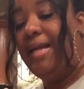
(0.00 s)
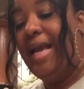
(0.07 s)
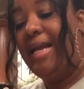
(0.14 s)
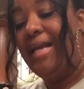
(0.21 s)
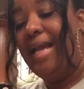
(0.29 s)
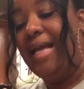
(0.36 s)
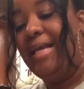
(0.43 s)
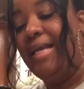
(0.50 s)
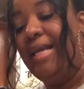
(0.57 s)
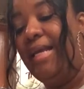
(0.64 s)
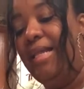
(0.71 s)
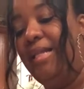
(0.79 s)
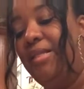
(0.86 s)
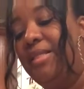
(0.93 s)
kind of like
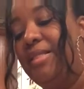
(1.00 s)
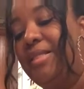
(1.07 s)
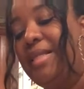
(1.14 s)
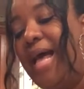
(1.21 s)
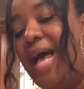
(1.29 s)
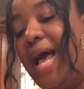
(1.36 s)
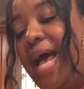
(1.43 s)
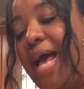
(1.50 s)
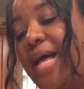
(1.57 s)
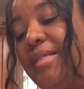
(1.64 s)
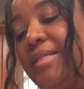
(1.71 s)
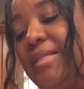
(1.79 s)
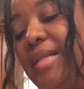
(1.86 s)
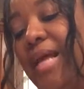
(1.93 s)
in the
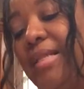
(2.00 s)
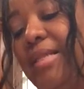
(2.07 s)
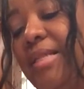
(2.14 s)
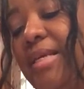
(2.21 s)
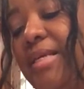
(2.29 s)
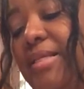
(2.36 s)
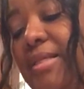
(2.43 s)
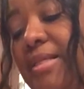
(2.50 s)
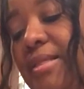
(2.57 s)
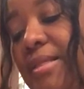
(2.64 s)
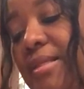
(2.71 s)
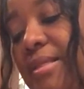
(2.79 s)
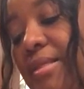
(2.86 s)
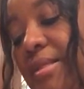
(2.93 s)
sides, like this
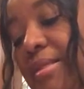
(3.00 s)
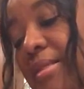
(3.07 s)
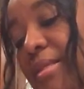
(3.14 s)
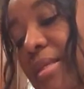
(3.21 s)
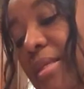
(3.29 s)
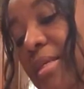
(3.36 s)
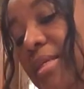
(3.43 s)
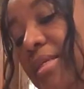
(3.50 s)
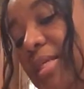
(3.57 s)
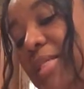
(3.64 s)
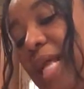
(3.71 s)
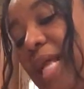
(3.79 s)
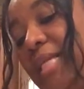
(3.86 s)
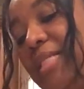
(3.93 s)

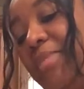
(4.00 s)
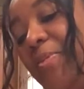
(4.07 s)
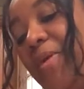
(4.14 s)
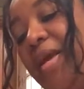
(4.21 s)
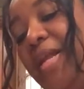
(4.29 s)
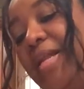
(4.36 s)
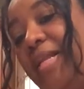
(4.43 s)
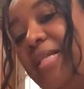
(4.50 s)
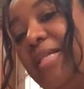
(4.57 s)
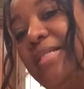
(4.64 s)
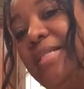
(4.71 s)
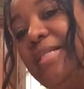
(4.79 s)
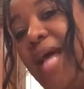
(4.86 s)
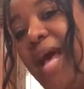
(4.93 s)
just like spread it in
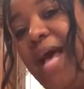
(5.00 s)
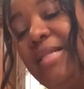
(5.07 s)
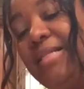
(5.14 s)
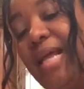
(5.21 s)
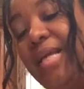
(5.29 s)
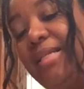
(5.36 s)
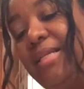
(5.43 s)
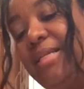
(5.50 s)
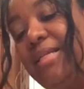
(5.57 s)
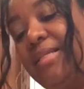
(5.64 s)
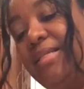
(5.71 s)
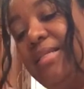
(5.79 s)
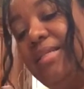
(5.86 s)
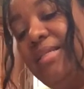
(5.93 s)
the sides like this.
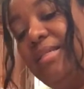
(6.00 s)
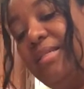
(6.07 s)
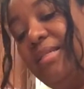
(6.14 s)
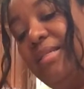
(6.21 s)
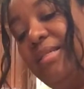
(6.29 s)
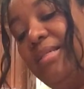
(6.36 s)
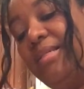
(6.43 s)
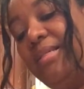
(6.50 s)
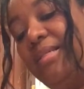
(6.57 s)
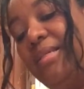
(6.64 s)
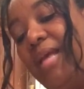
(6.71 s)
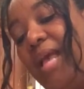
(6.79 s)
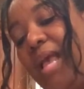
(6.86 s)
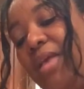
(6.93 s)

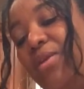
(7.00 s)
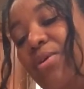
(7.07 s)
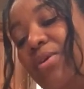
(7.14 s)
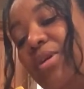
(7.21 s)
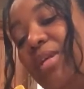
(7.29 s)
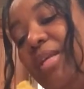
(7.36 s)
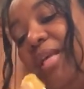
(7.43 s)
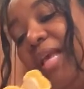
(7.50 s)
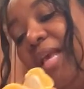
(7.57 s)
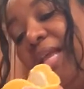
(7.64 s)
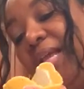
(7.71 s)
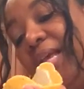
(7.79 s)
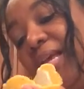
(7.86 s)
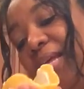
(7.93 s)
And you'll
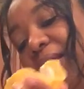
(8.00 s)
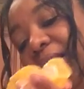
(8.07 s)
get it